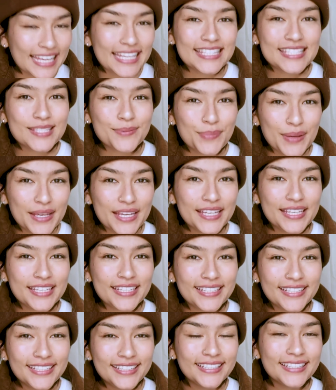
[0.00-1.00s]
It's
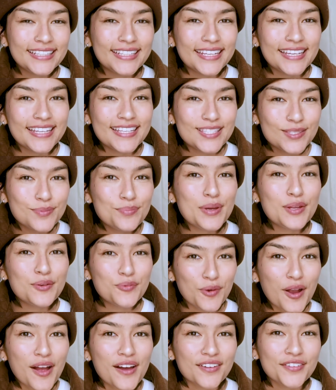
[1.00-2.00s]

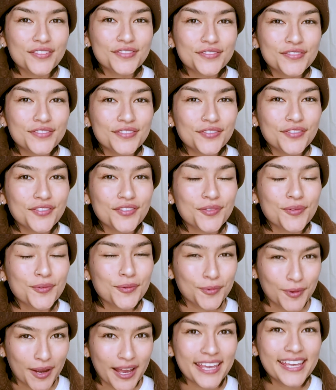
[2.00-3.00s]
been rough,
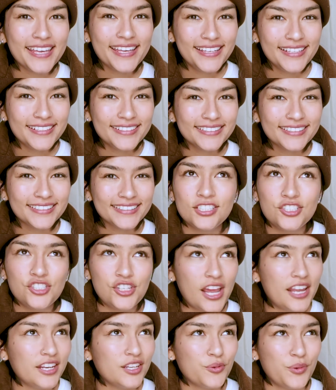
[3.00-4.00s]
right?
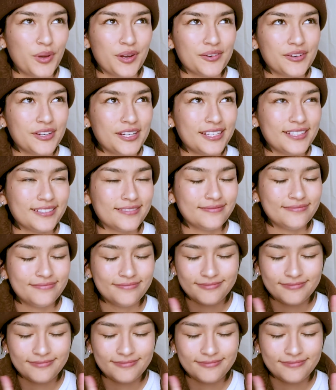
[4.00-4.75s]
January.